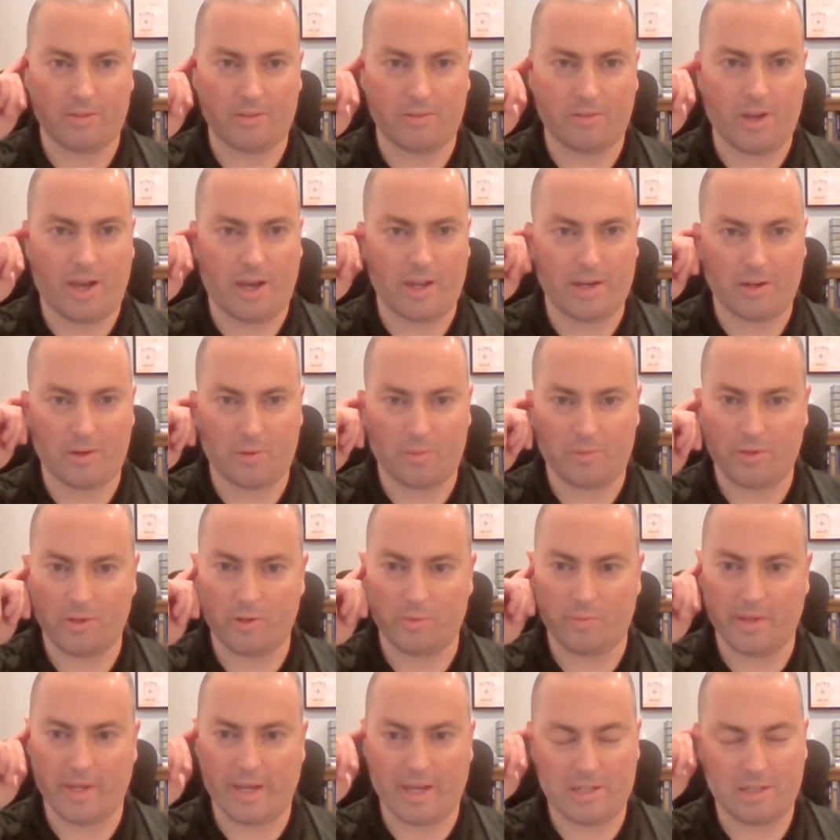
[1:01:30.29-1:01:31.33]
you've got your
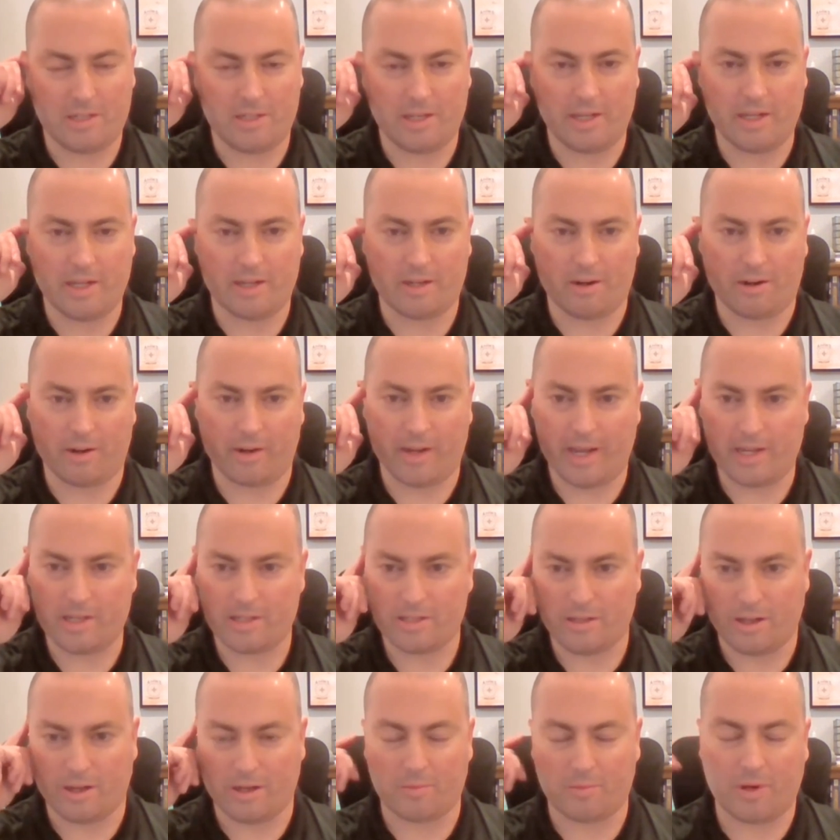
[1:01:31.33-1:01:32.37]
PhD, and our
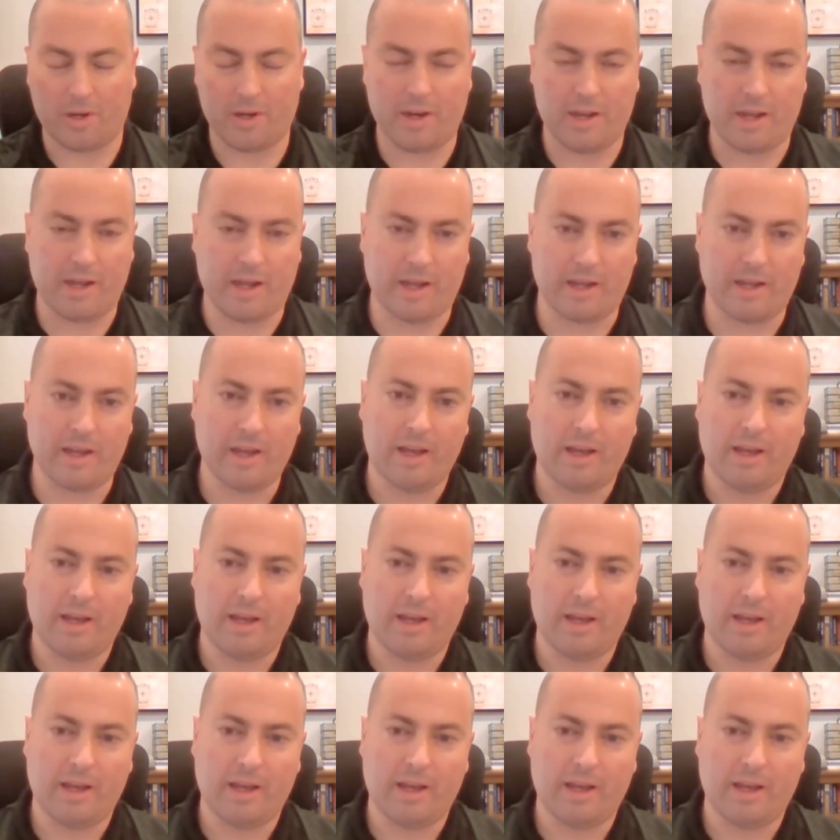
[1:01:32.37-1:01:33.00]
guest on Monday